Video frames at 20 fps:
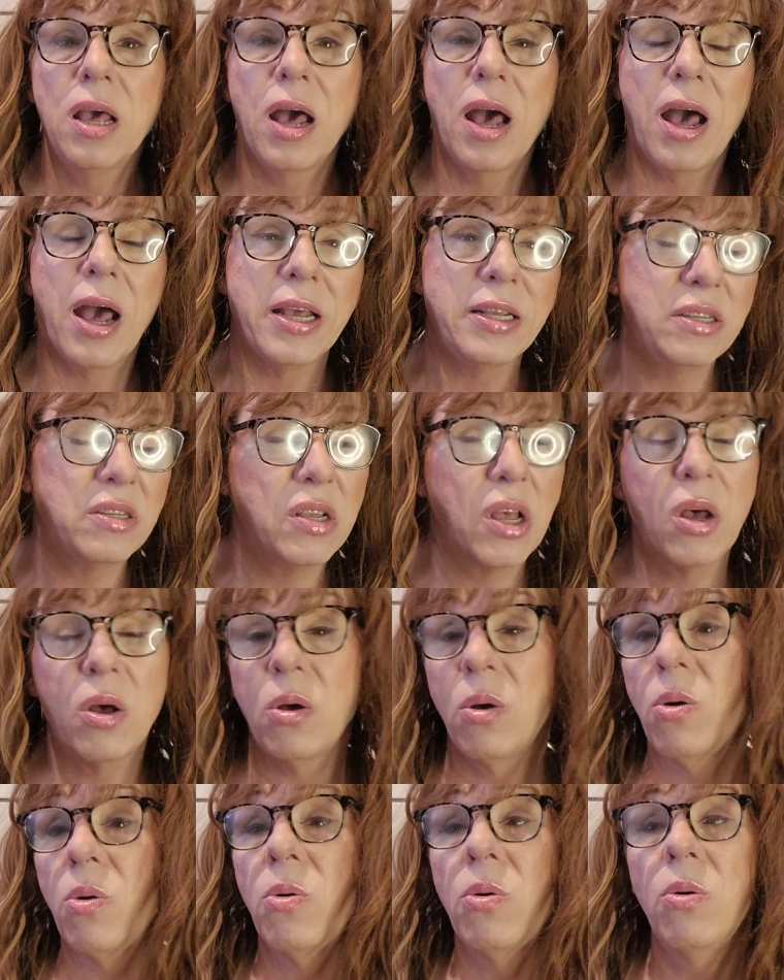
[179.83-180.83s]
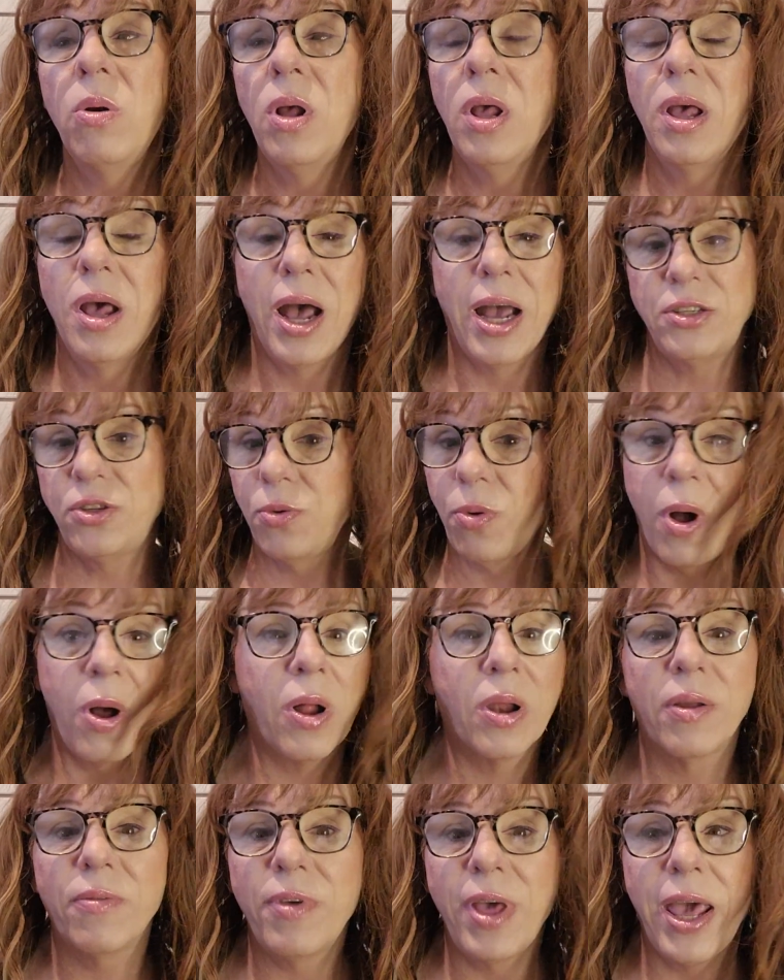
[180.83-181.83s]
I sew, I do
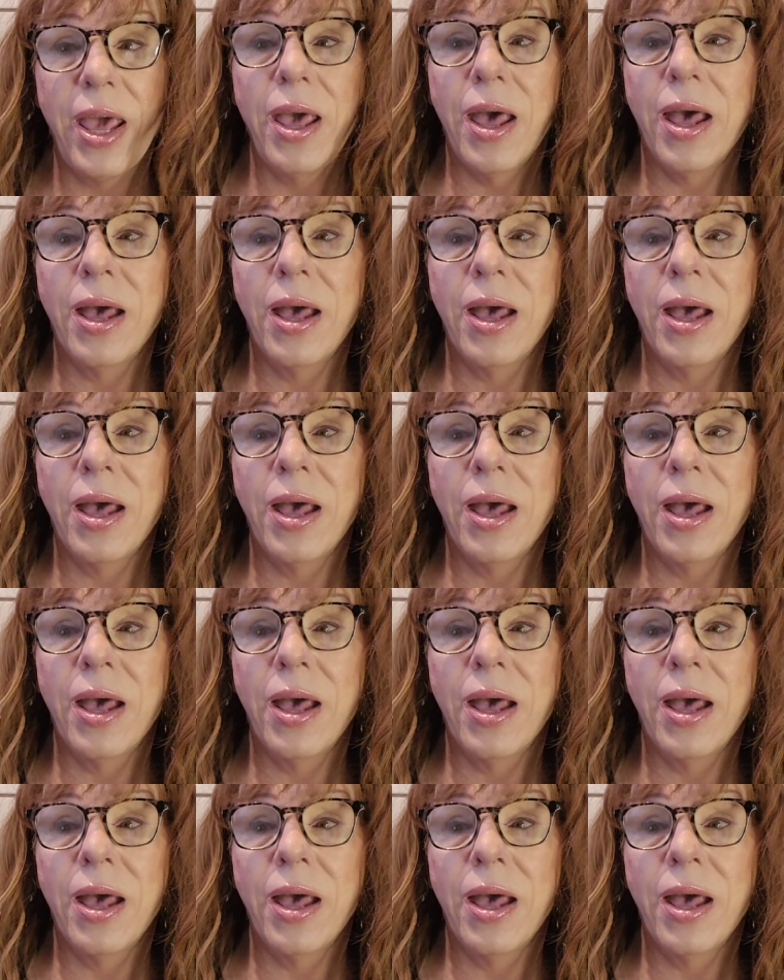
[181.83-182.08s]
all of it.